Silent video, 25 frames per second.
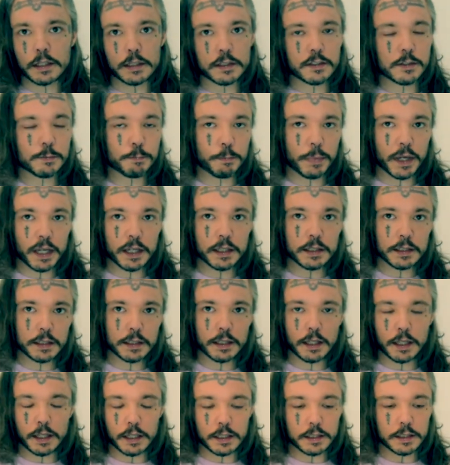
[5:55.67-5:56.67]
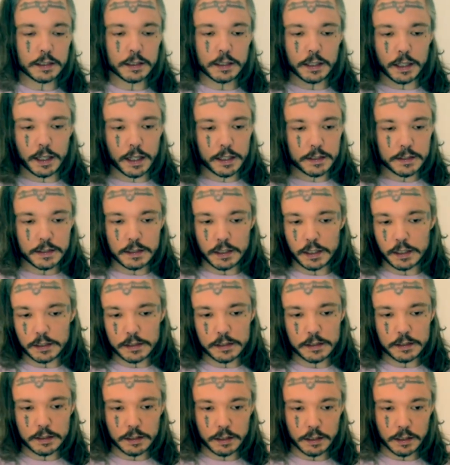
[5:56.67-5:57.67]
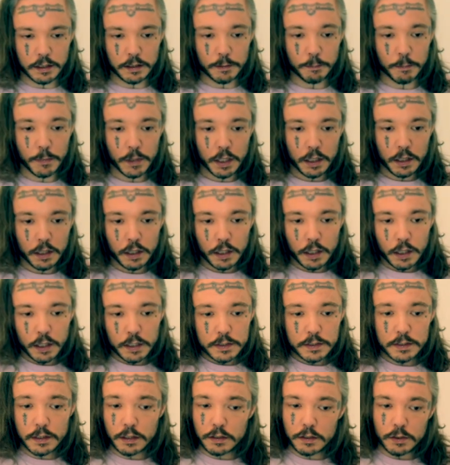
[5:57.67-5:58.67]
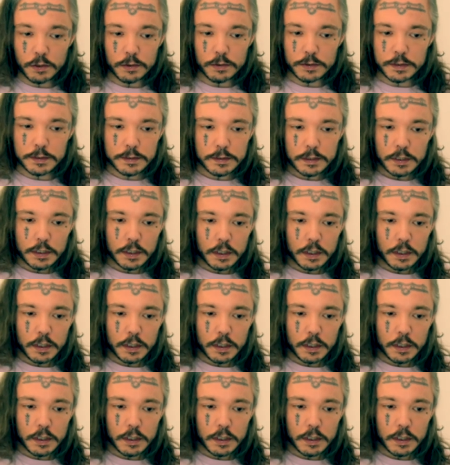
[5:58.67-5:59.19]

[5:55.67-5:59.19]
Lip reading: it's pain and it's not good.